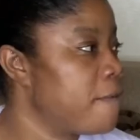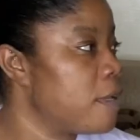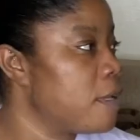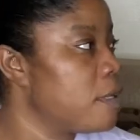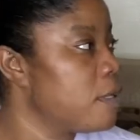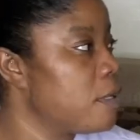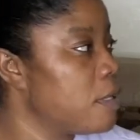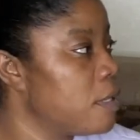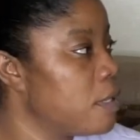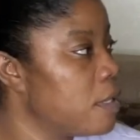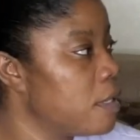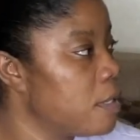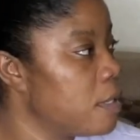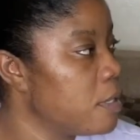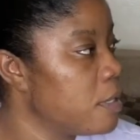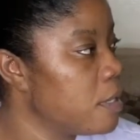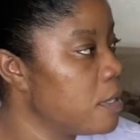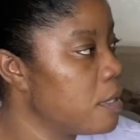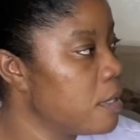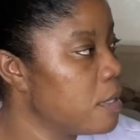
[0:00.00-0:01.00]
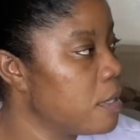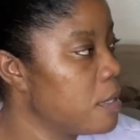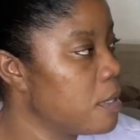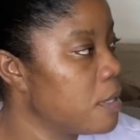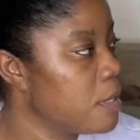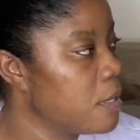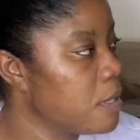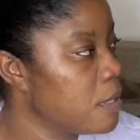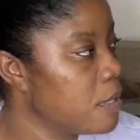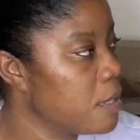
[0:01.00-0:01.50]

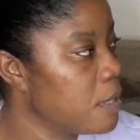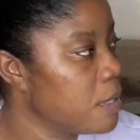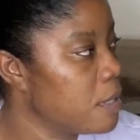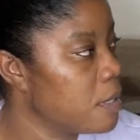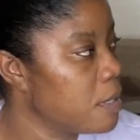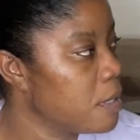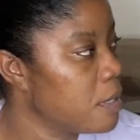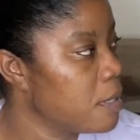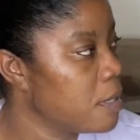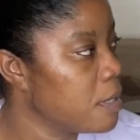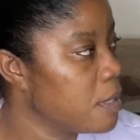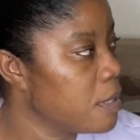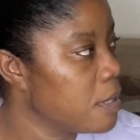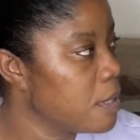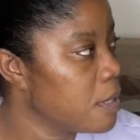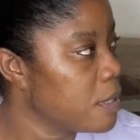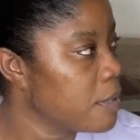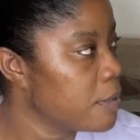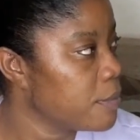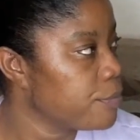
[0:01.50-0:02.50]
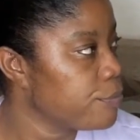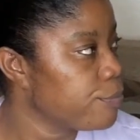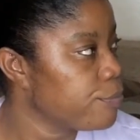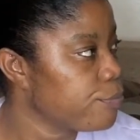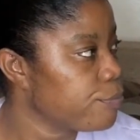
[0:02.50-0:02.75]
(not speaking)